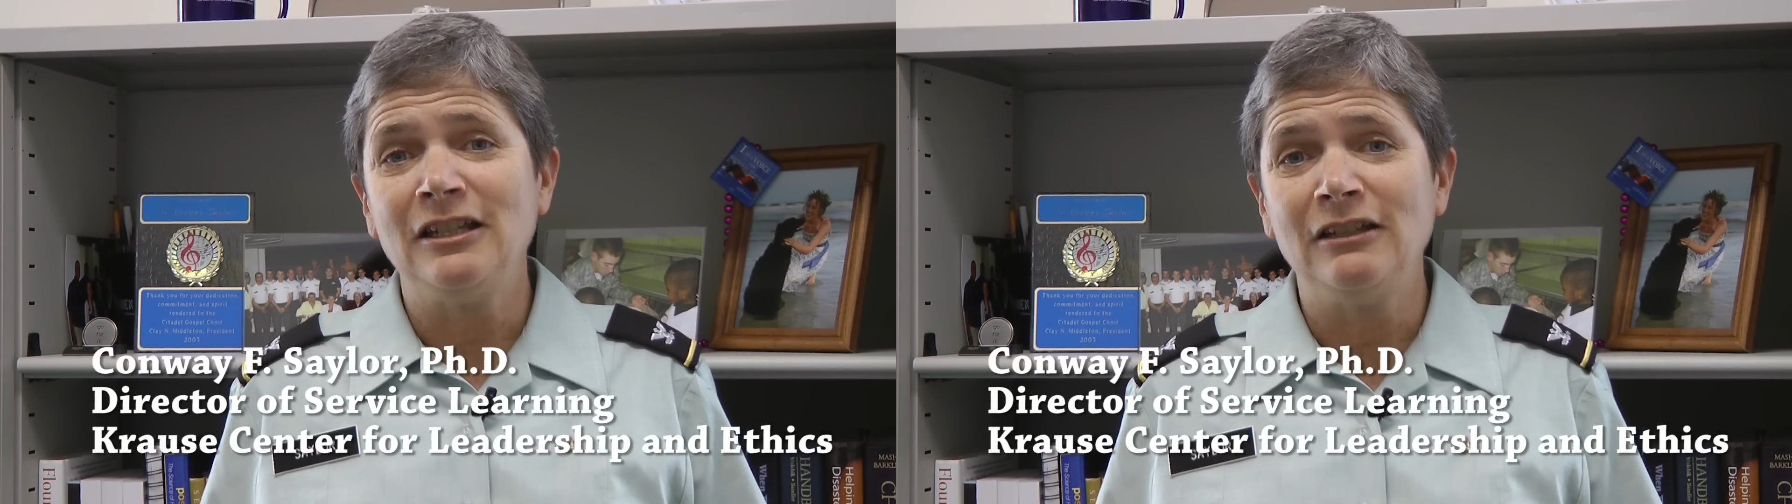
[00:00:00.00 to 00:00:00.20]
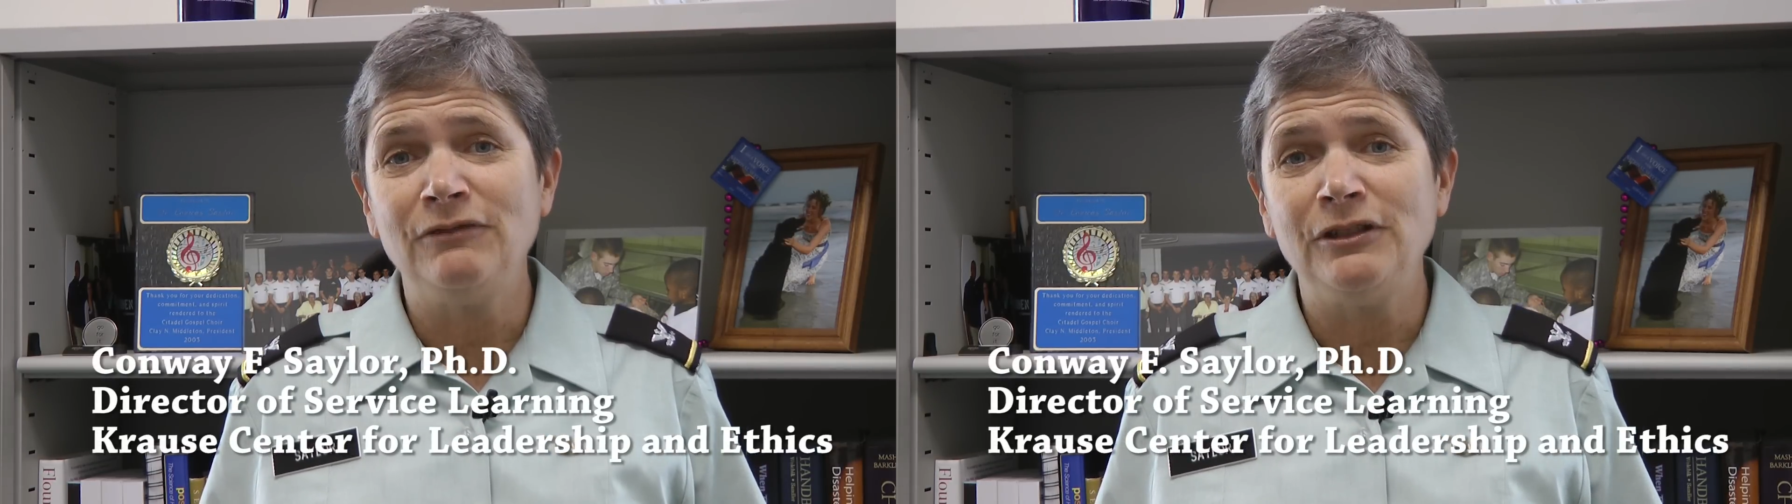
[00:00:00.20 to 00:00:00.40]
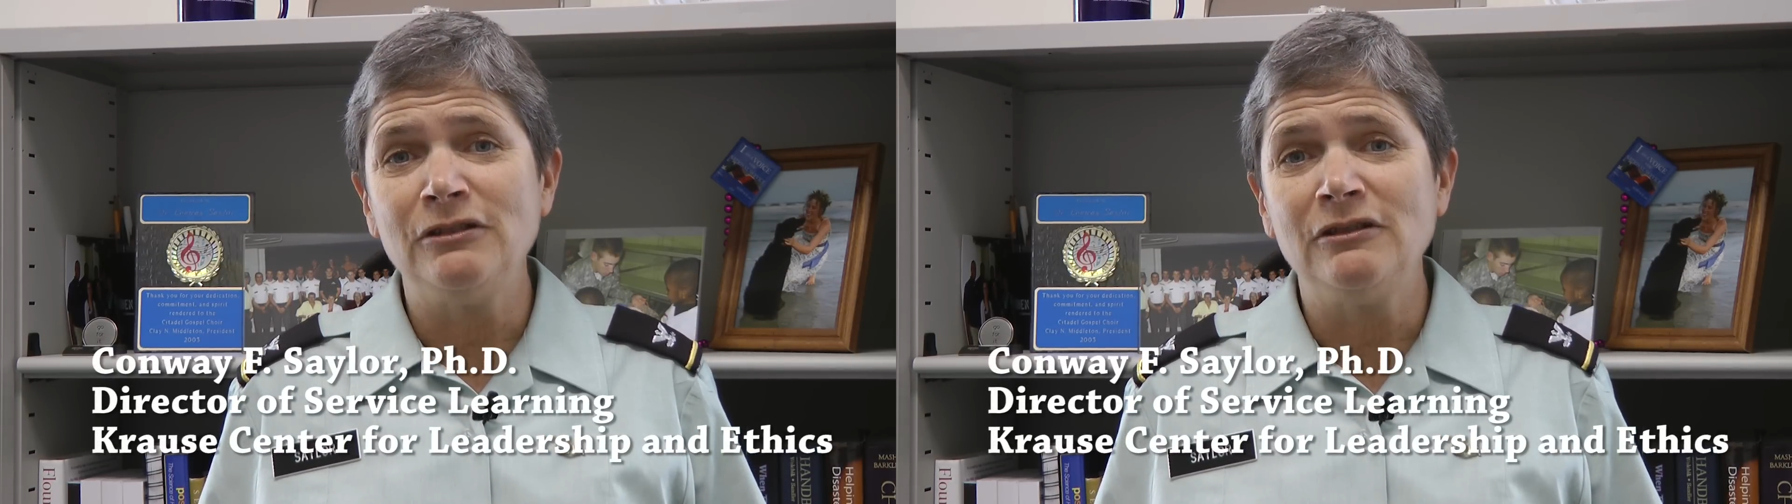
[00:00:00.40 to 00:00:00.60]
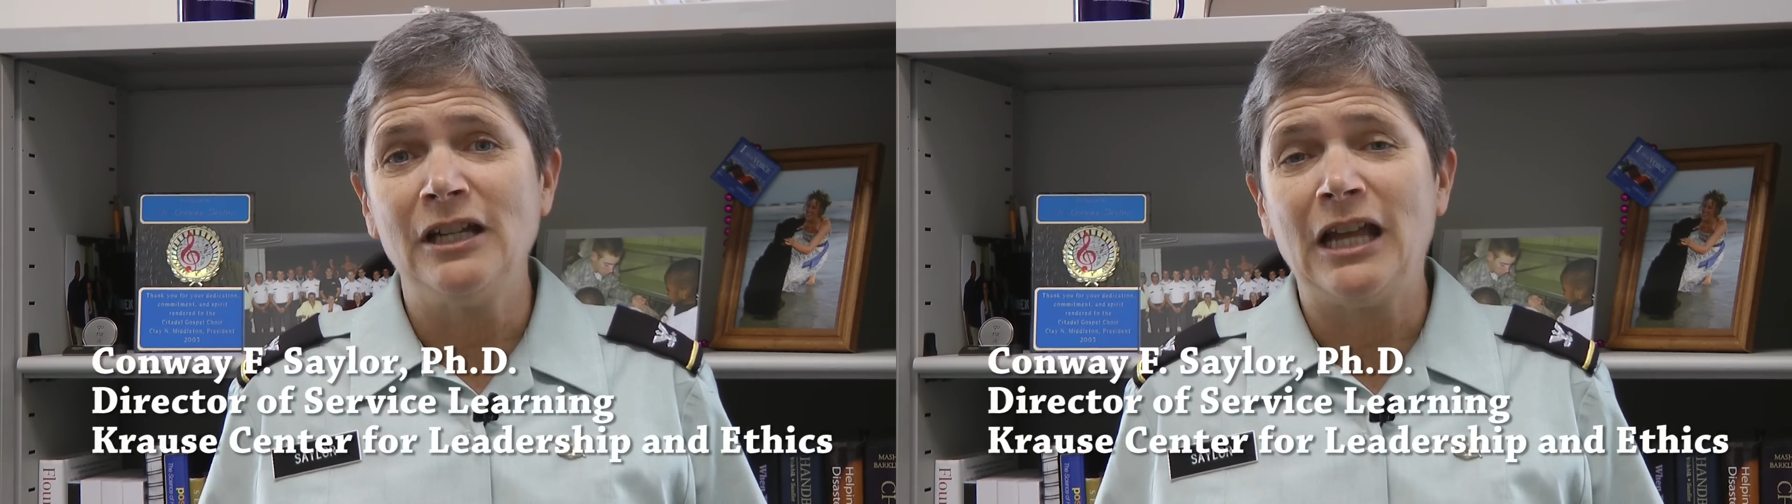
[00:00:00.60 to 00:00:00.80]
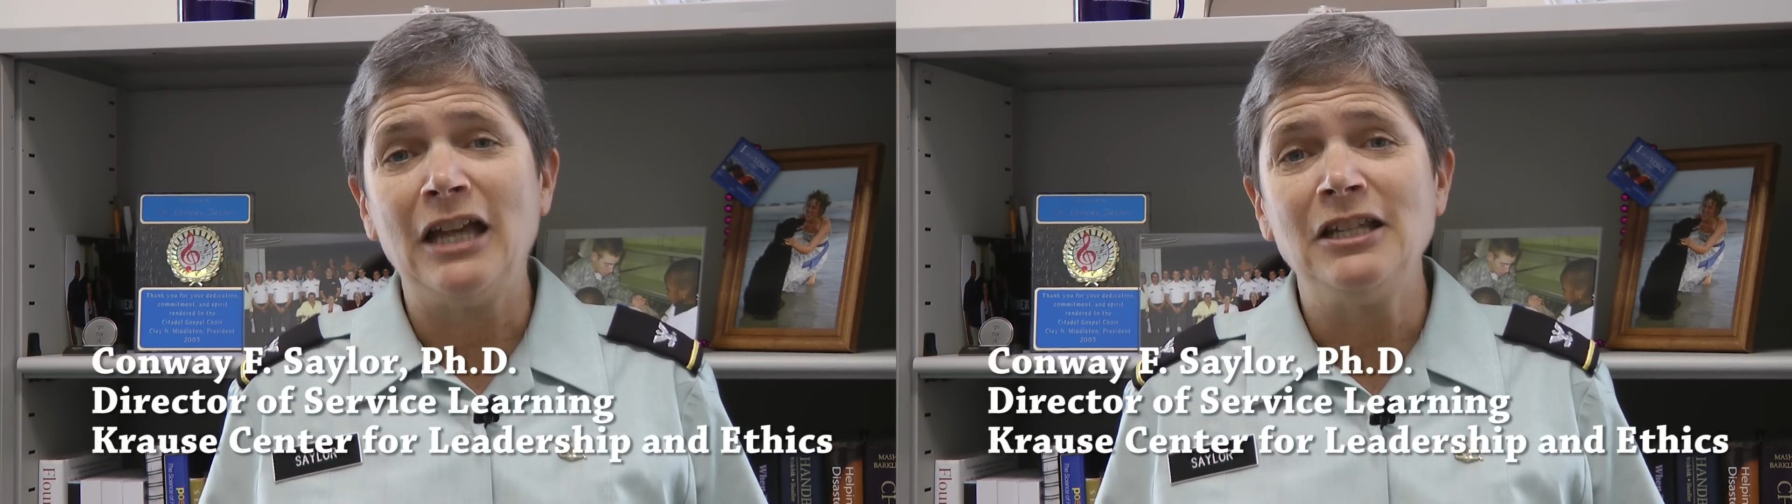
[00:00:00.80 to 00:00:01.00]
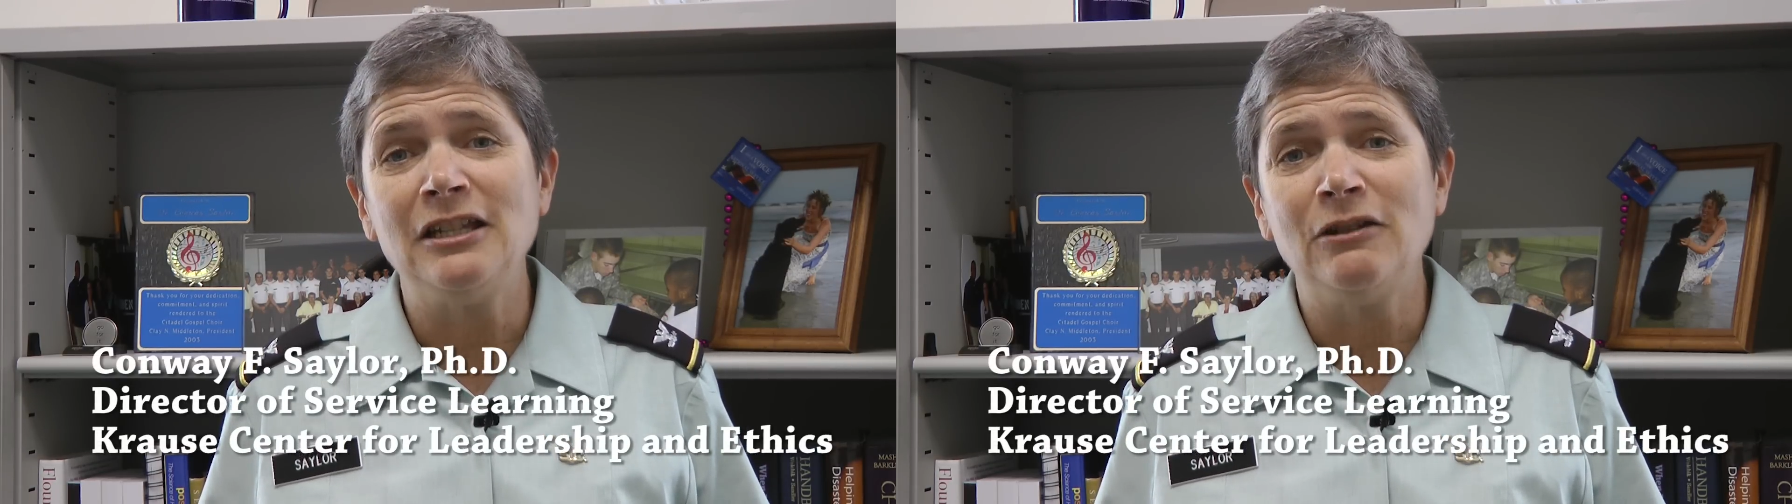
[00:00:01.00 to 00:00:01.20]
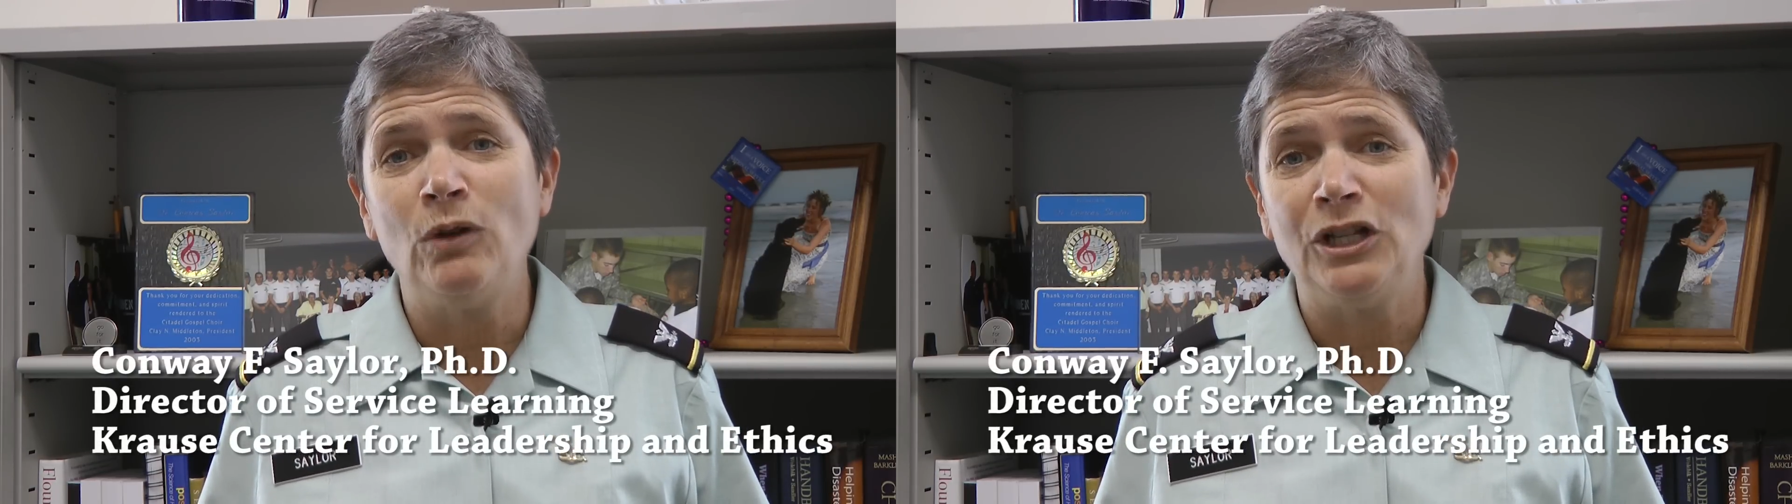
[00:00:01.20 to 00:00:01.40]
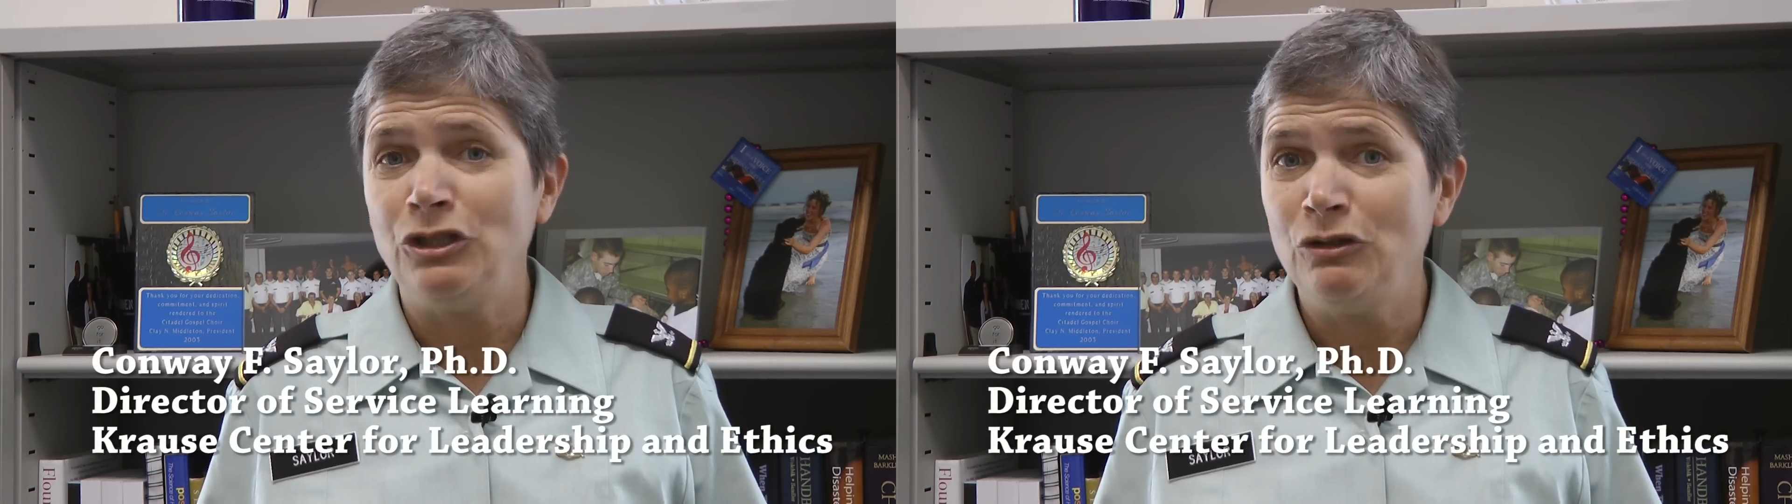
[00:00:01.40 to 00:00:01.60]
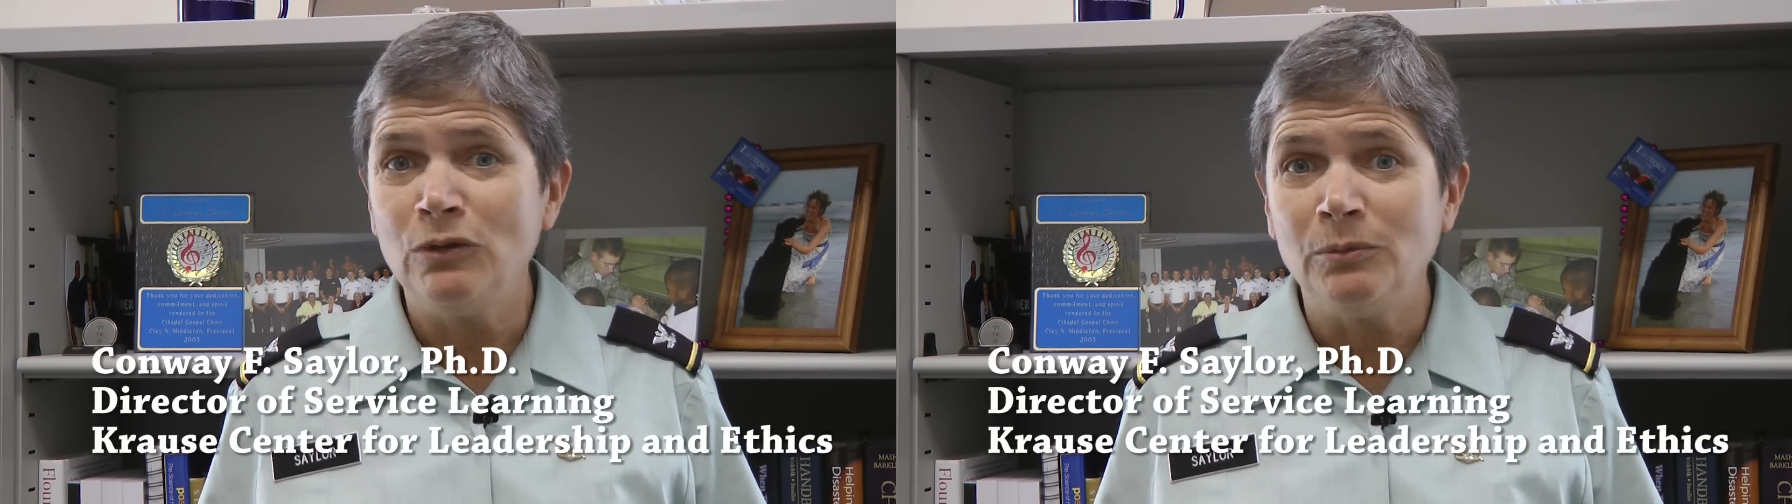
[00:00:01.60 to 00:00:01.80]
to give you an idea what you